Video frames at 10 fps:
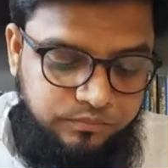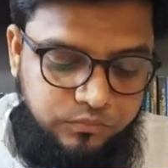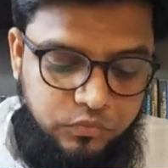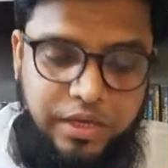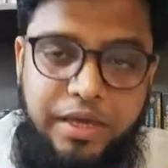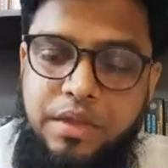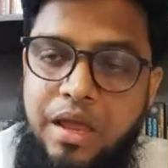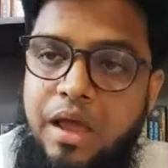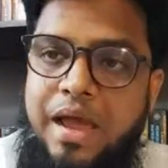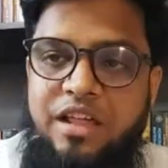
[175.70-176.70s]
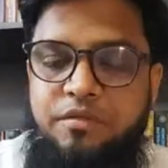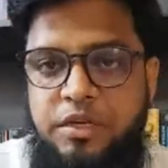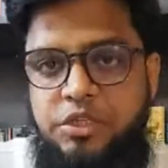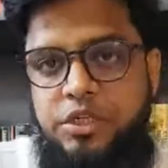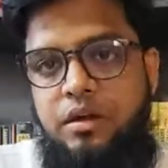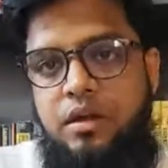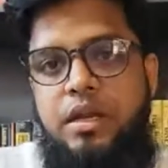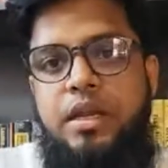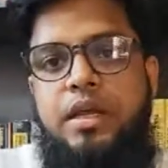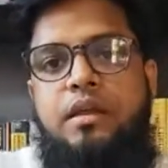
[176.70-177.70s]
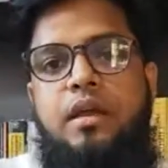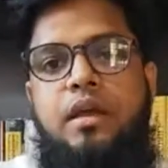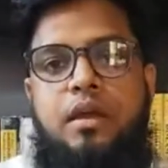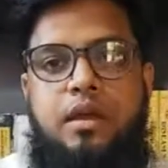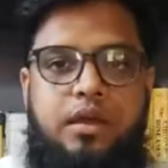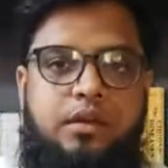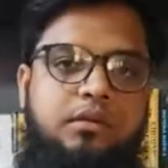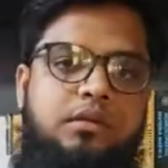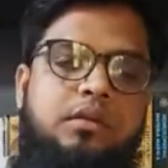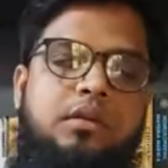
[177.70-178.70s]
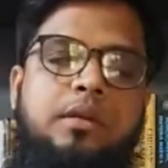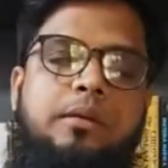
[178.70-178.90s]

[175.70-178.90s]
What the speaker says: Okay, as mentioned earlier, in